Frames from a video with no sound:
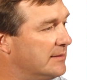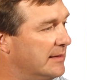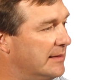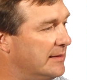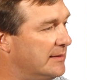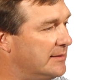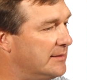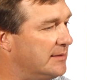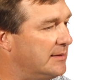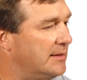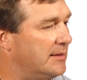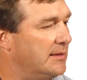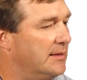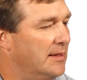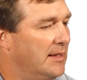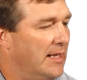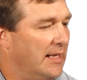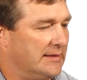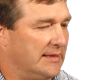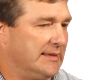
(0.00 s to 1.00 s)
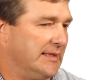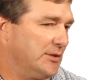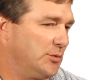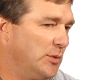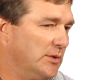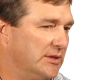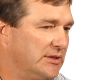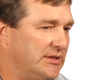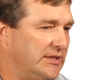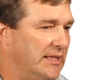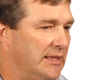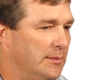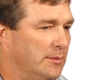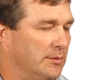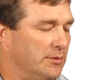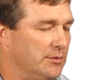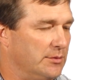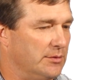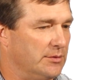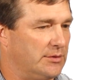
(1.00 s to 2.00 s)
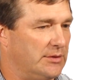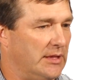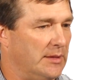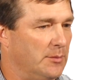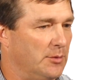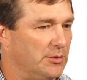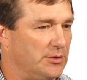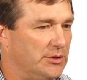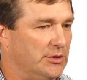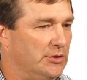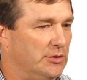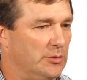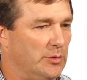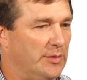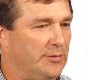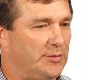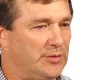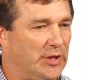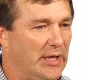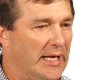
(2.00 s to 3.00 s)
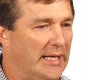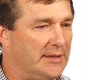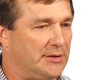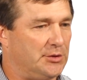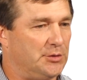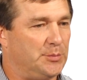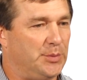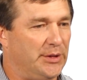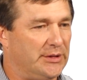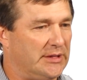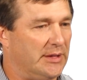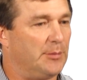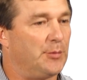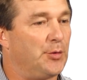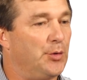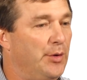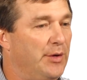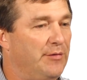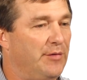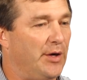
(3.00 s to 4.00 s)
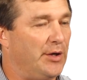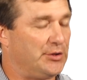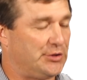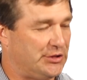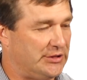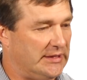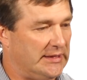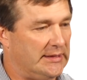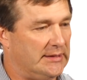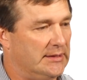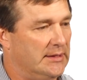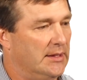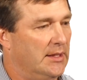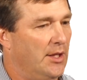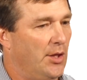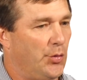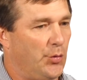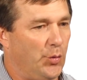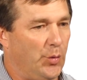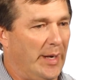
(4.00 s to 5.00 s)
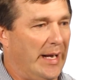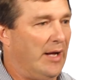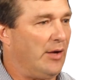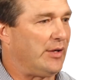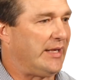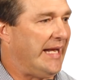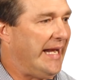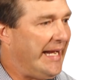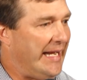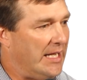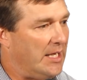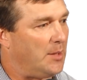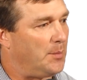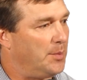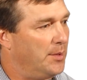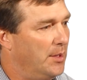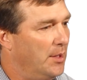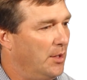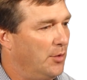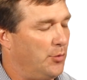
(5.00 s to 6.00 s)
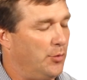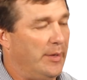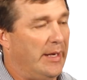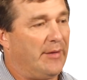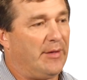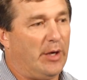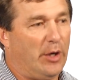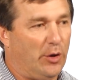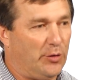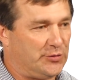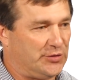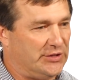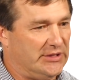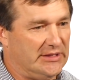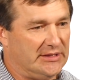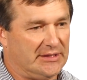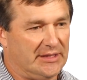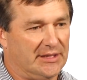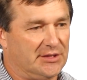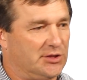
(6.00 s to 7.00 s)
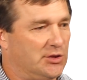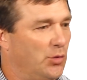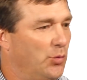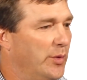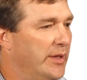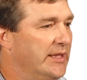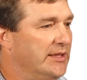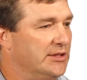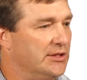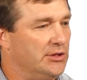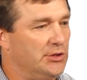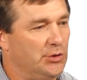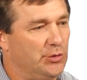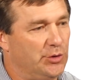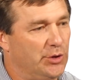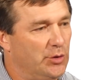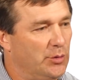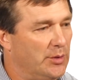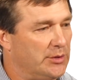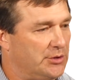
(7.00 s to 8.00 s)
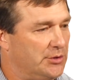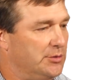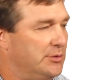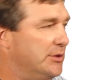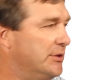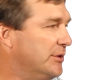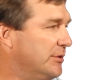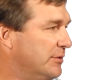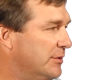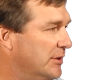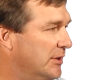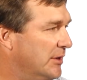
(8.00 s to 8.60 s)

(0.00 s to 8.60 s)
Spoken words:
And I think that's what this team will do. We've tried to put them through adversity throughout camp, throughout all season. It's the reason you do what you do.